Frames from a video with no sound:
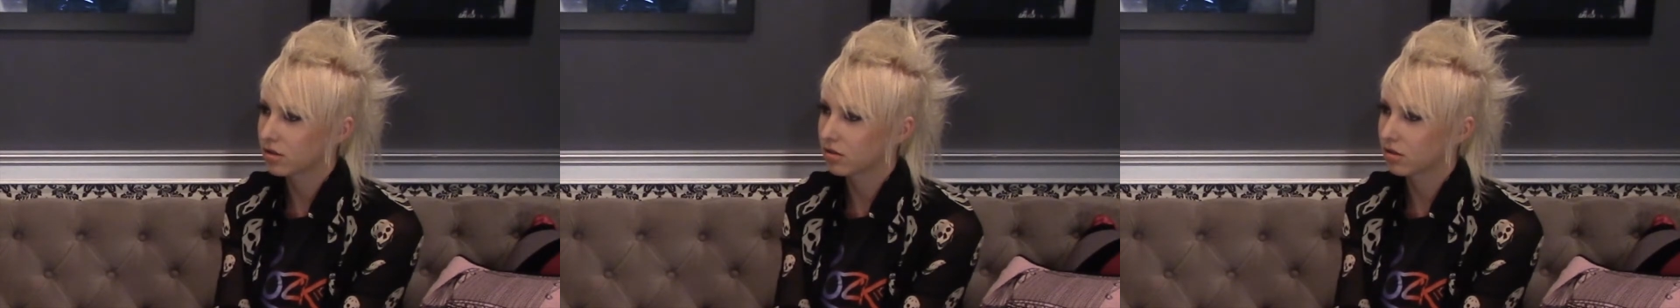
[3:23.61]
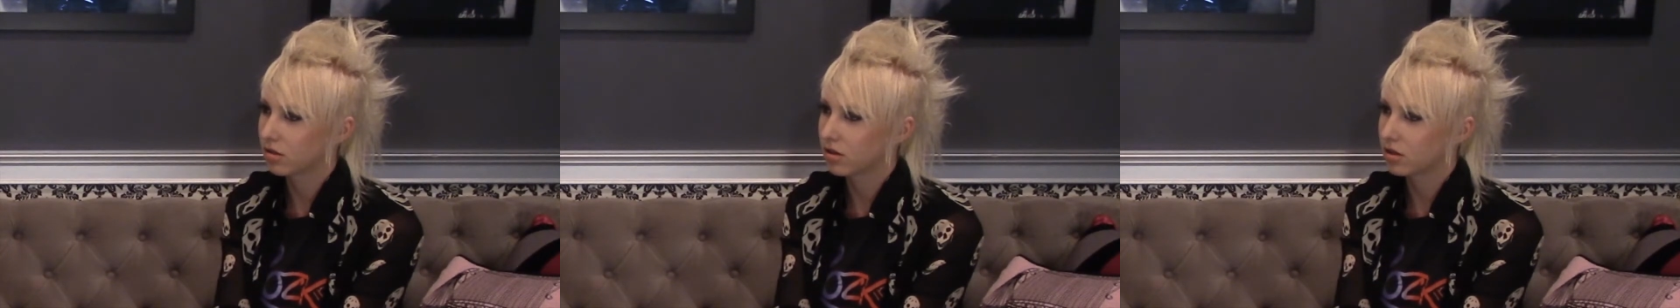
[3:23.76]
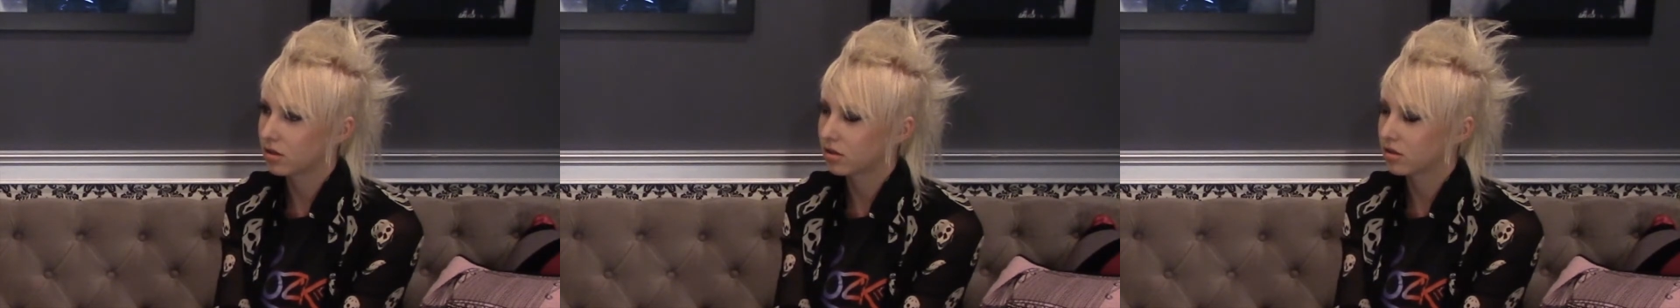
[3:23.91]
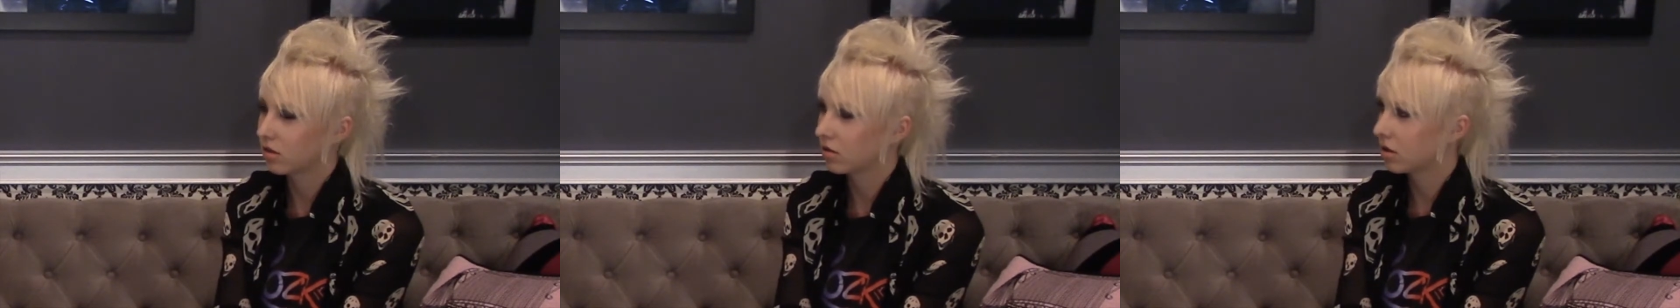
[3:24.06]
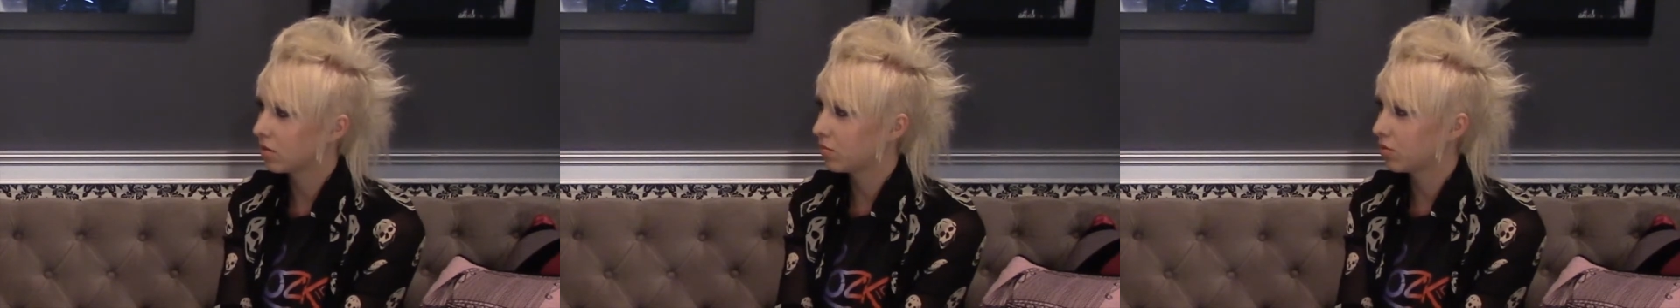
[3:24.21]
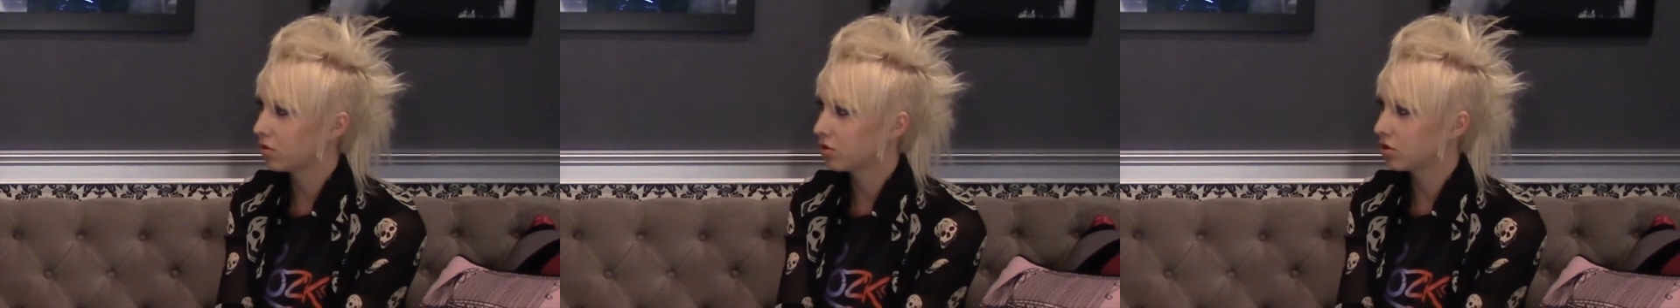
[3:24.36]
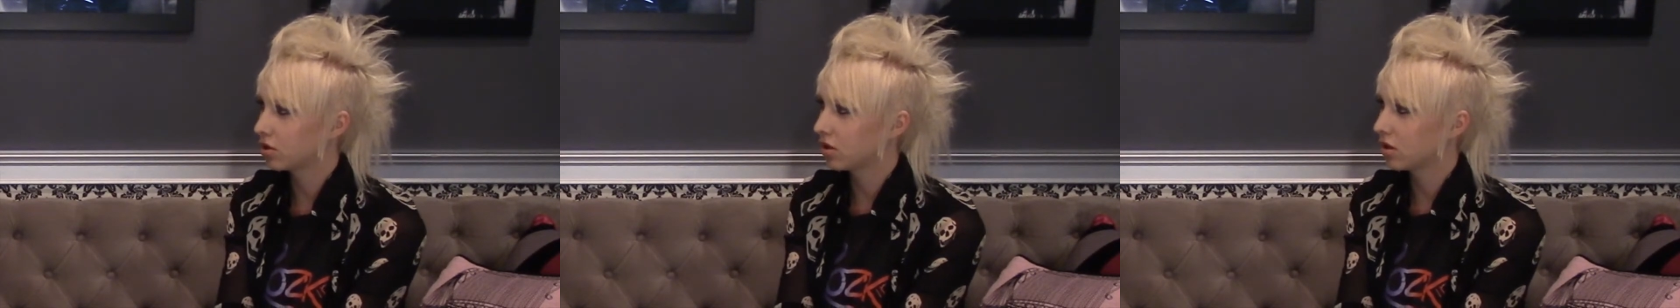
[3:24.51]
aren't necessarily
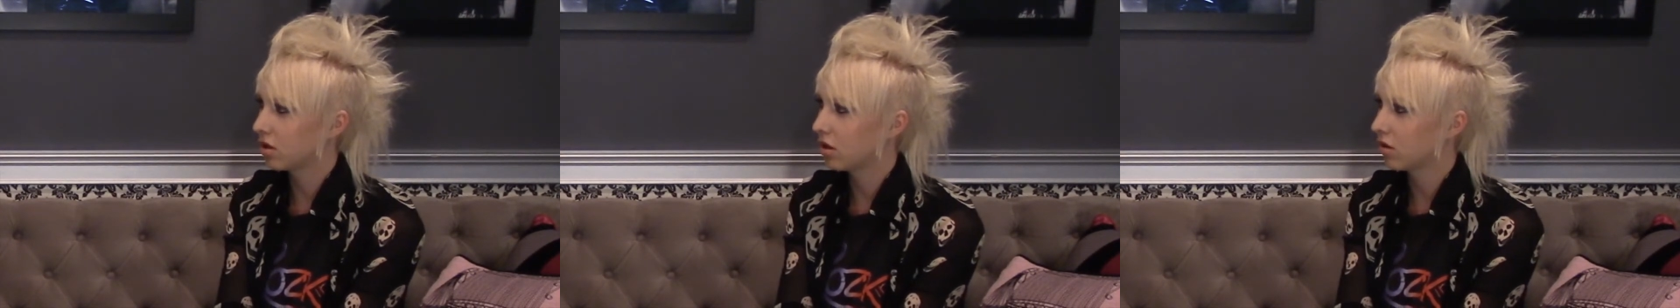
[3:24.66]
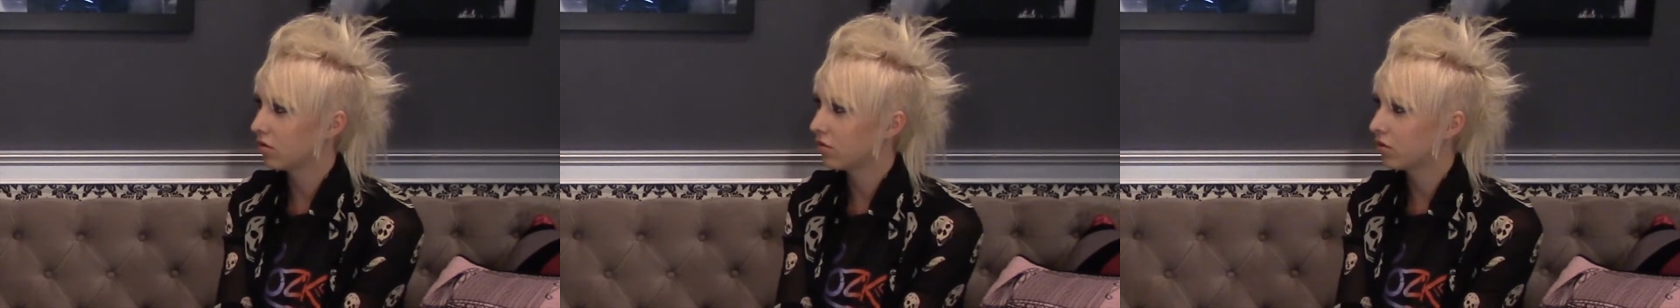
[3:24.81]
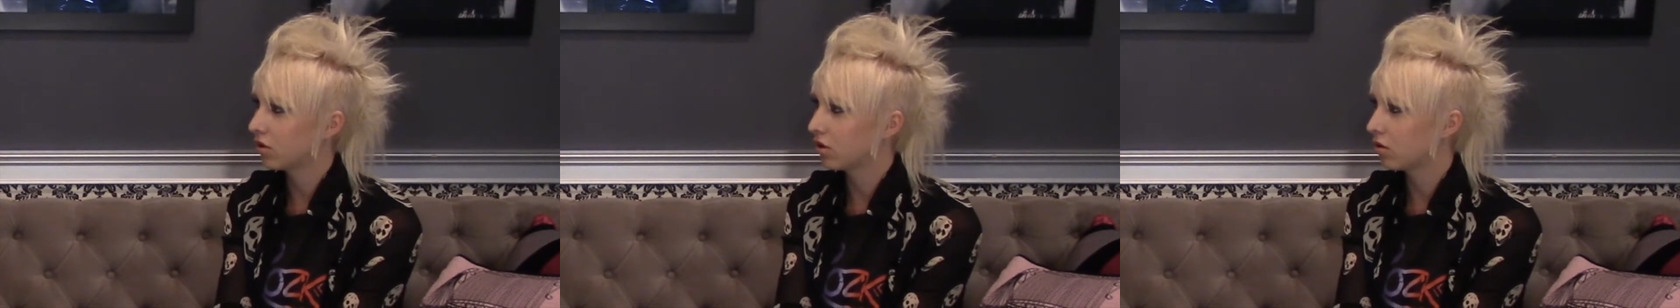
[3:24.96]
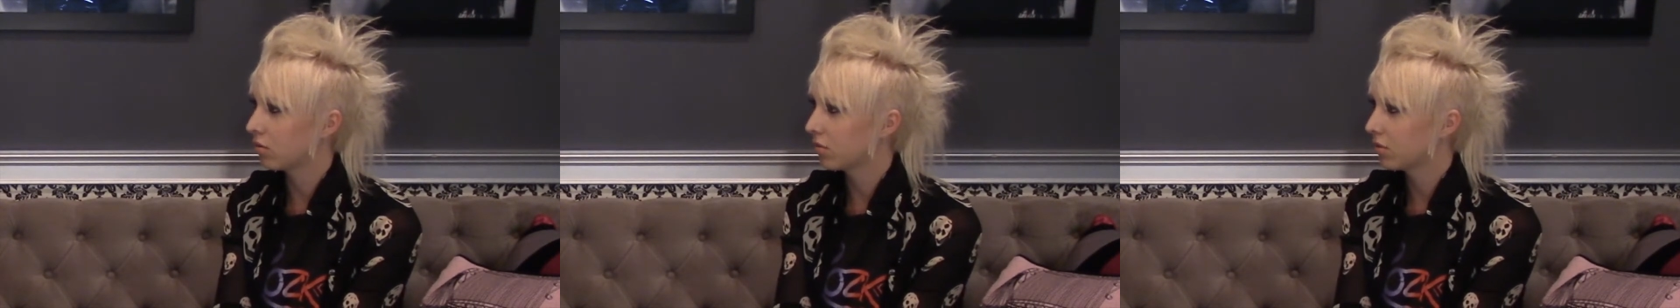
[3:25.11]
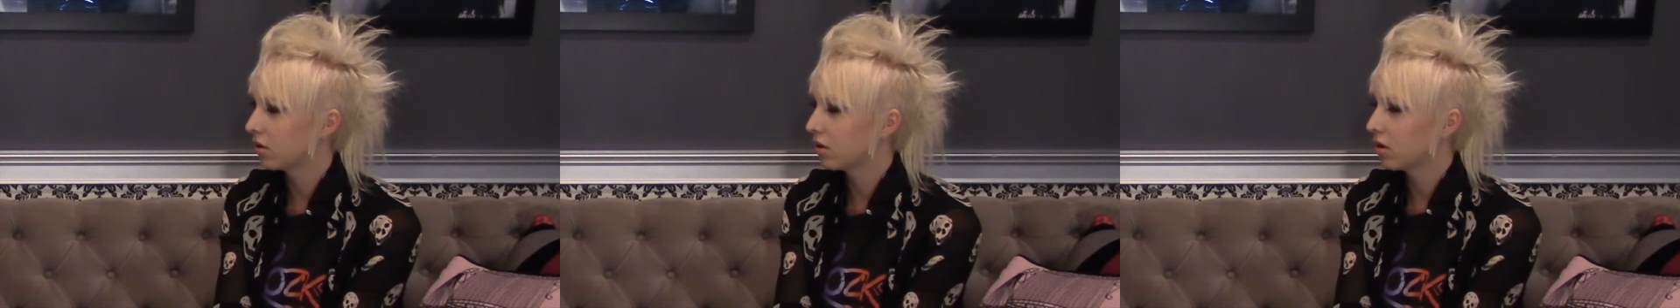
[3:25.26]
pushing the envelope.